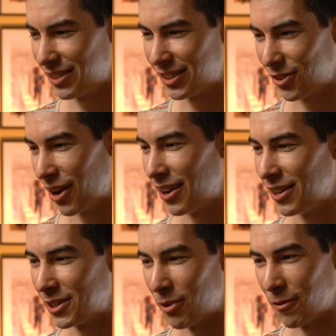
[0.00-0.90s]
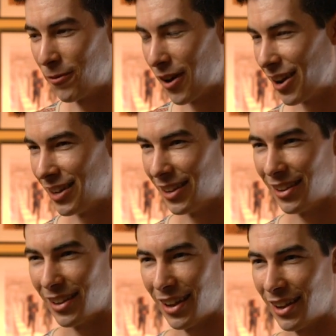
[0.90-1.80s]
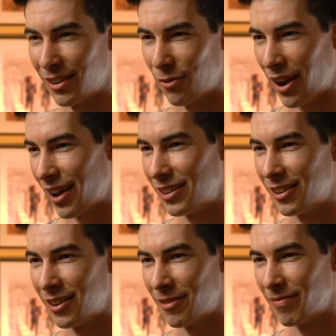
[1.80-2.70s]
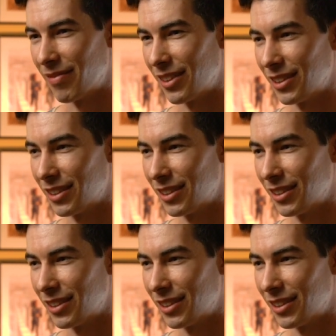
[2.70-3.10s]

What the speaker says: strange but funny and random.